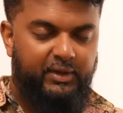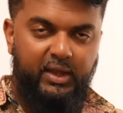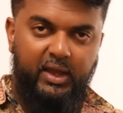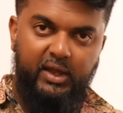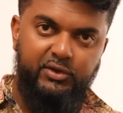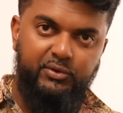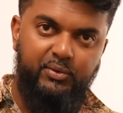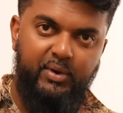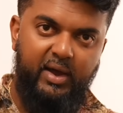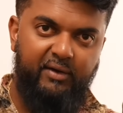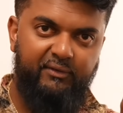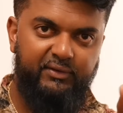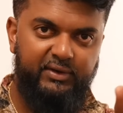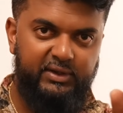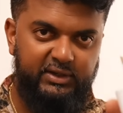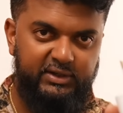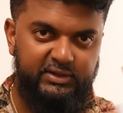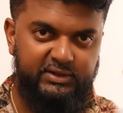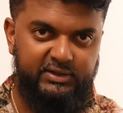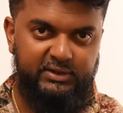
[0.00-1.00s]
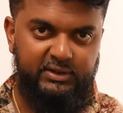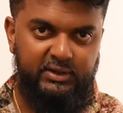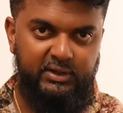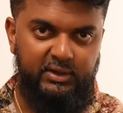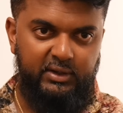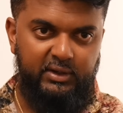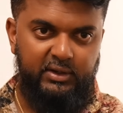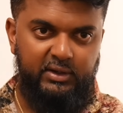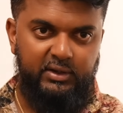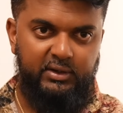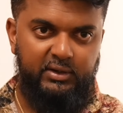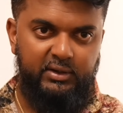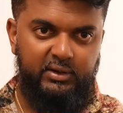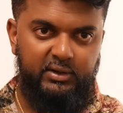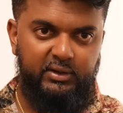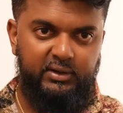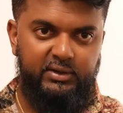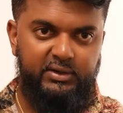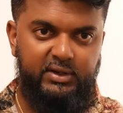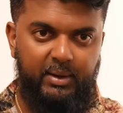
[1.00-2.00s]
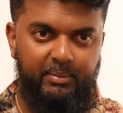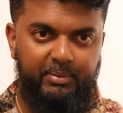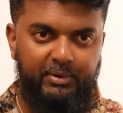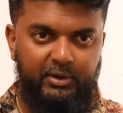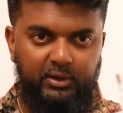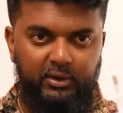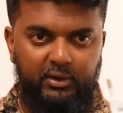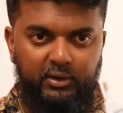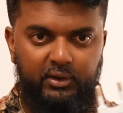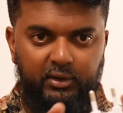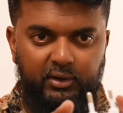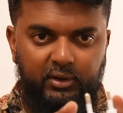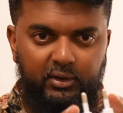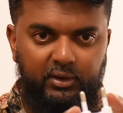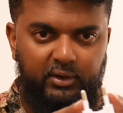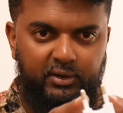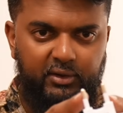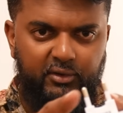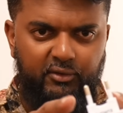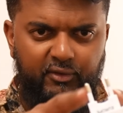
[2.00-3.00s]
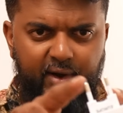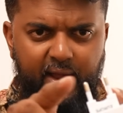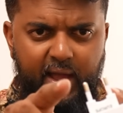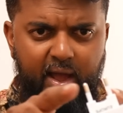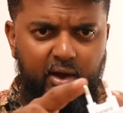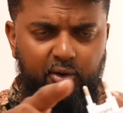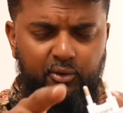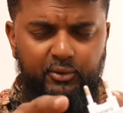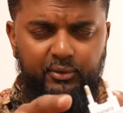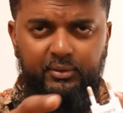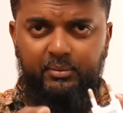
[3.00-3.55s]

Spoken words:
and you have these double round.